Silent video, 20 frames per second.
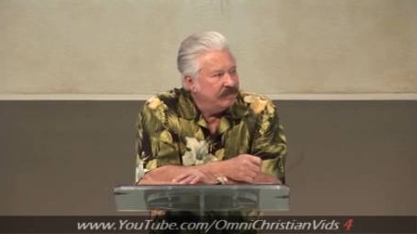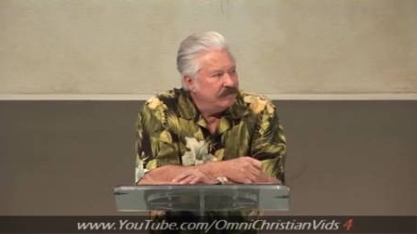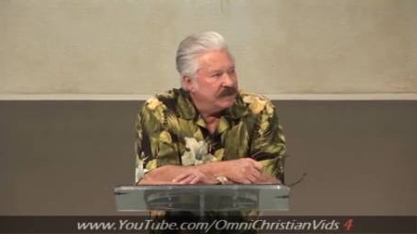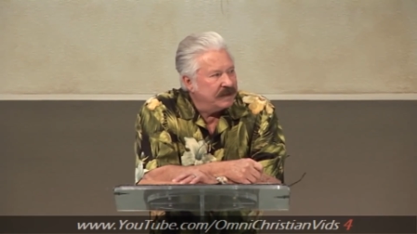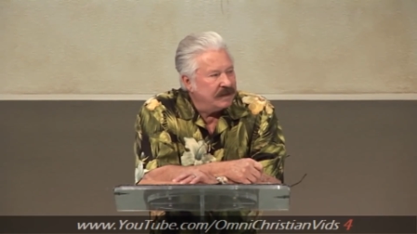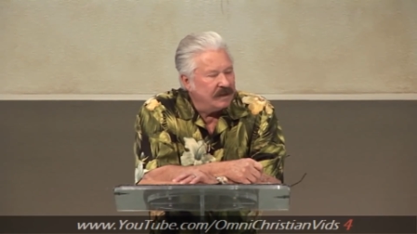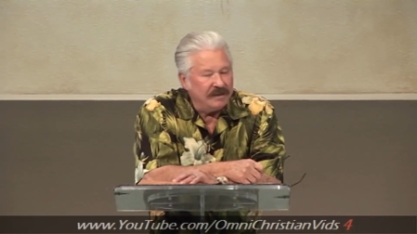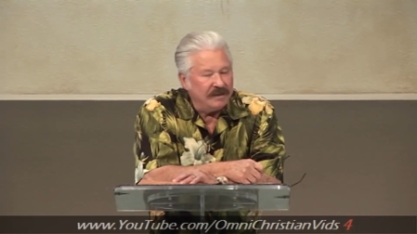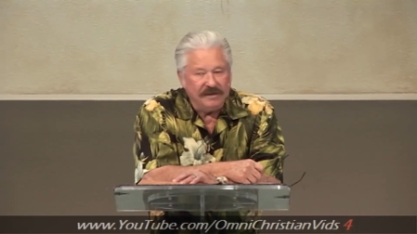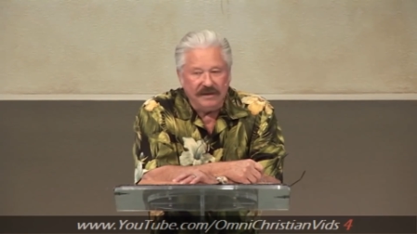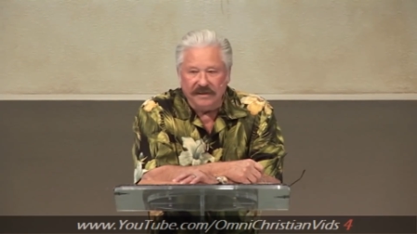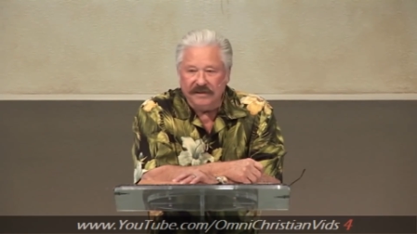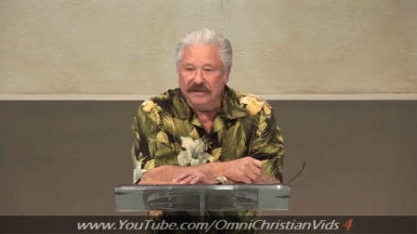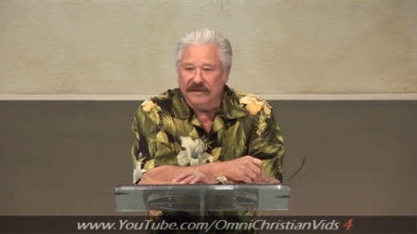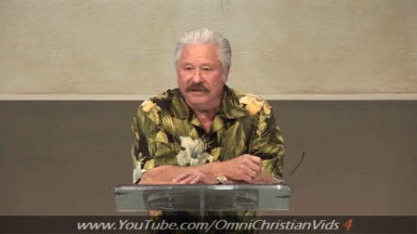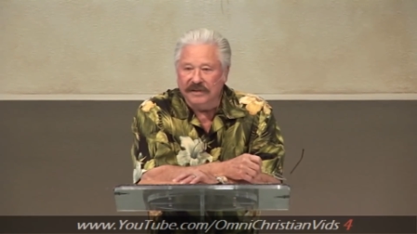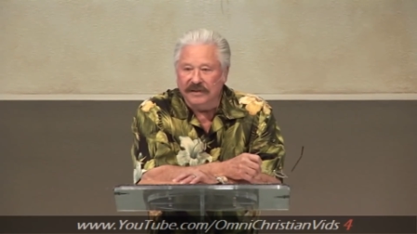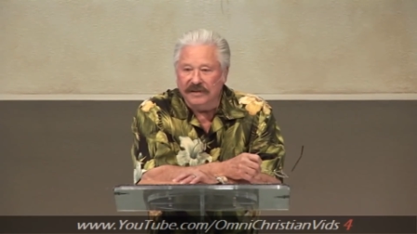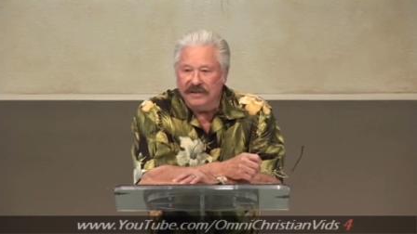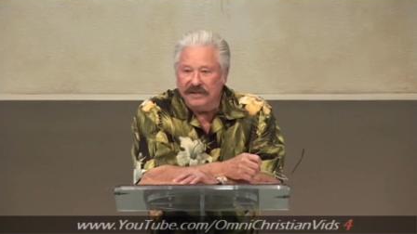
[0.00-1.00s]
because
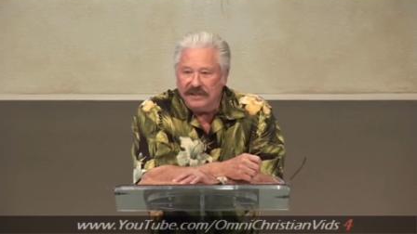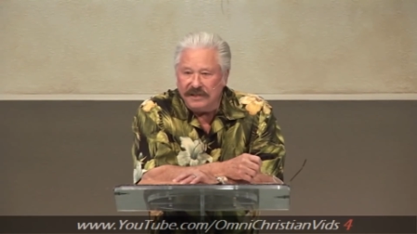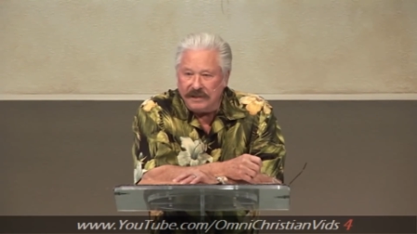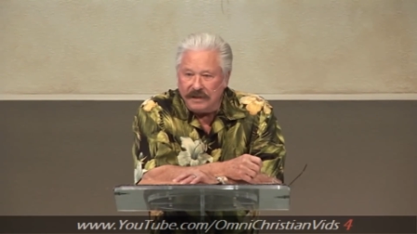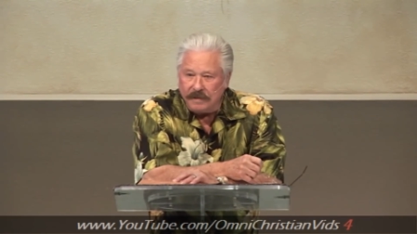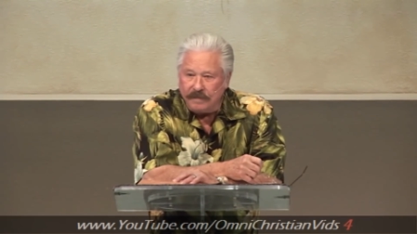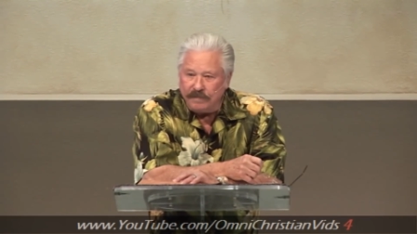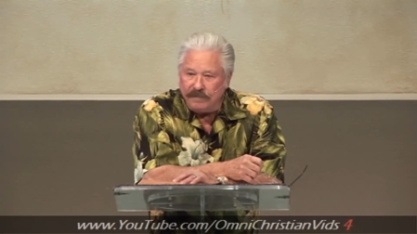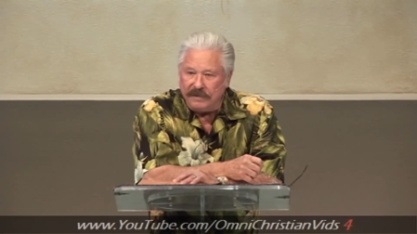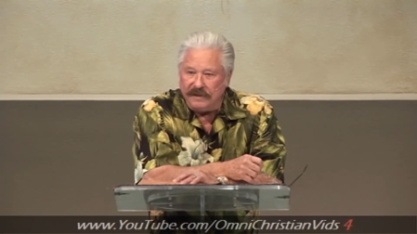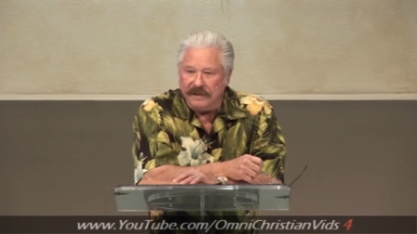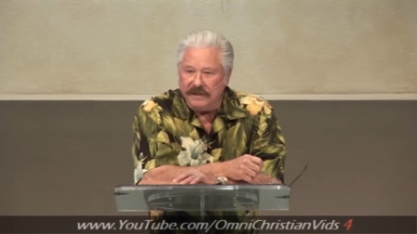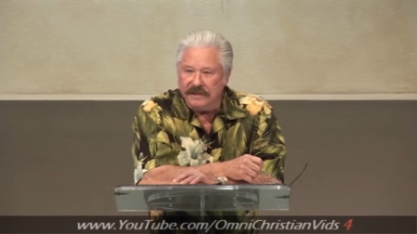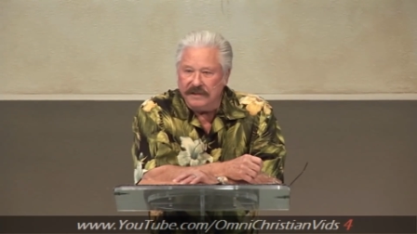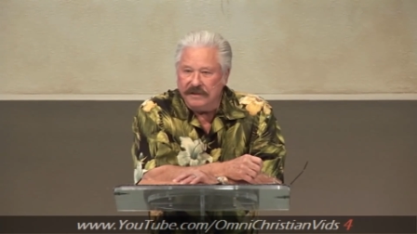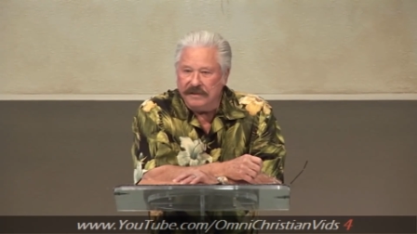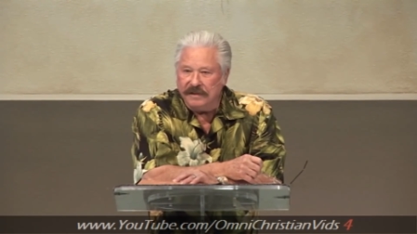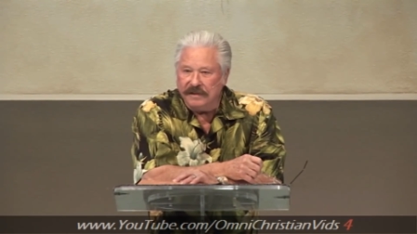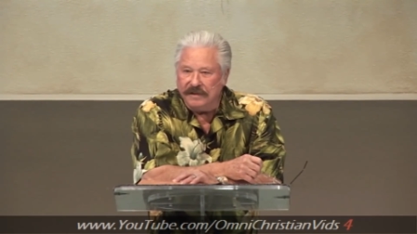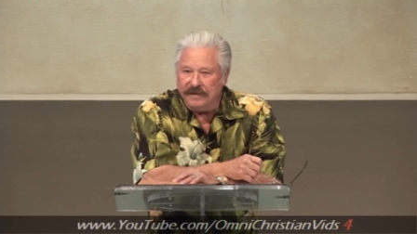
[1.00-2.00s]
it's the
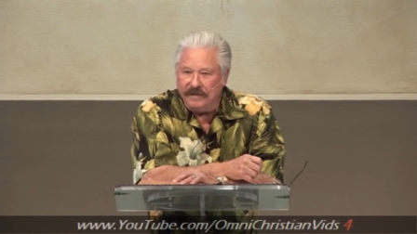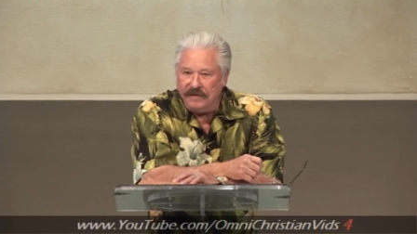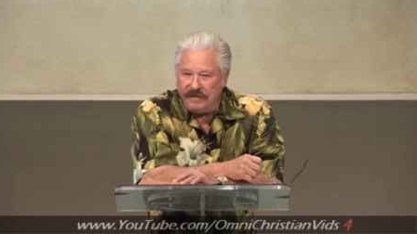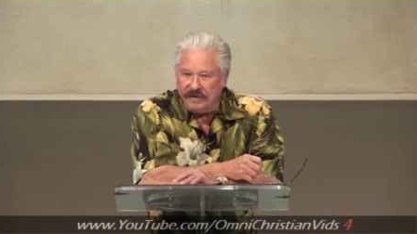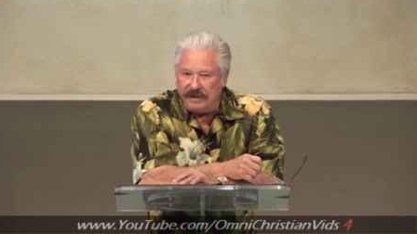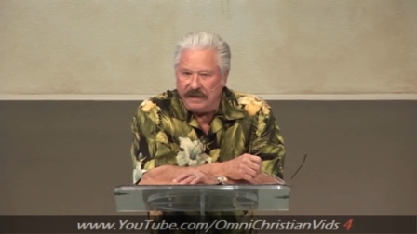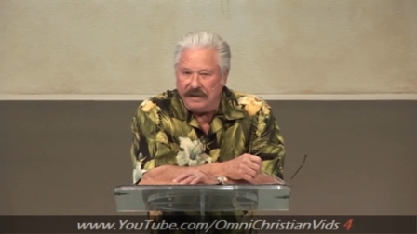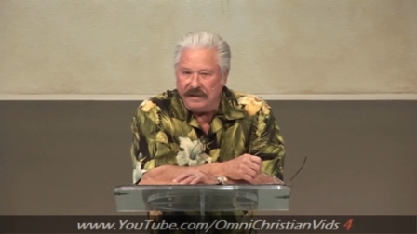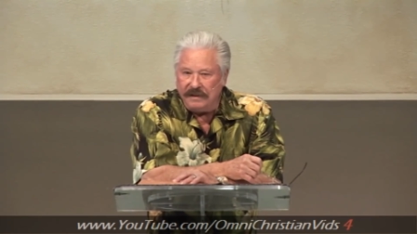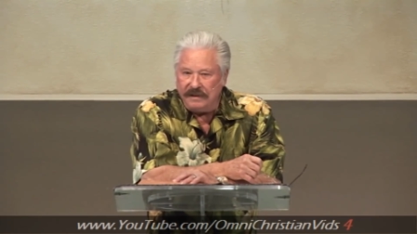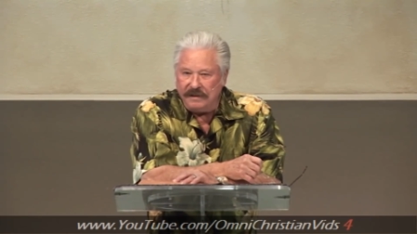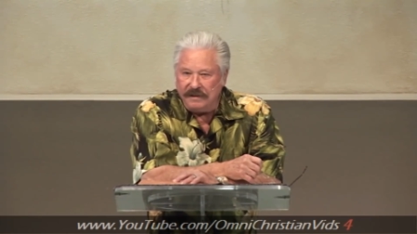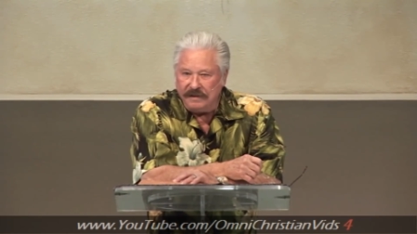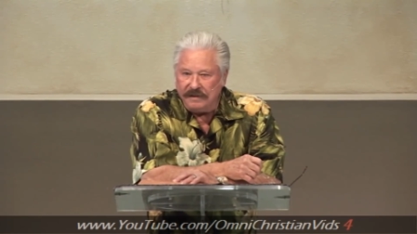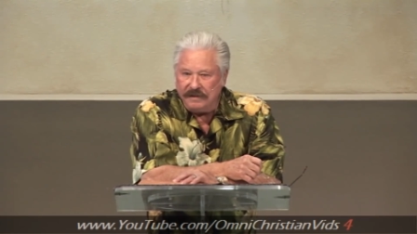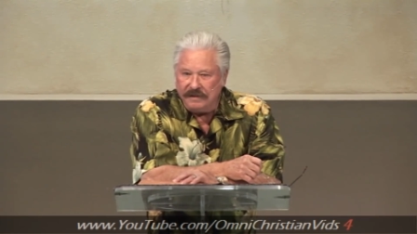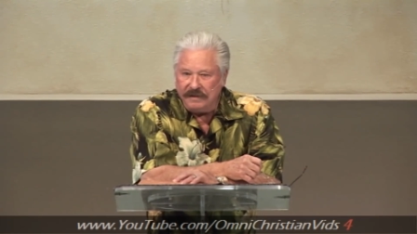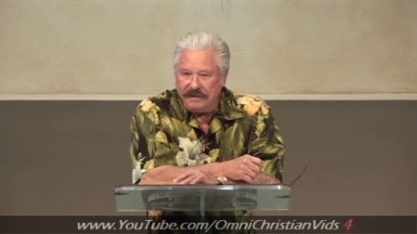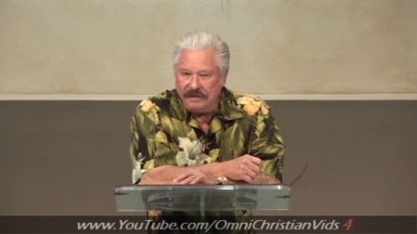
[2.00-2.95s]
simplest Greek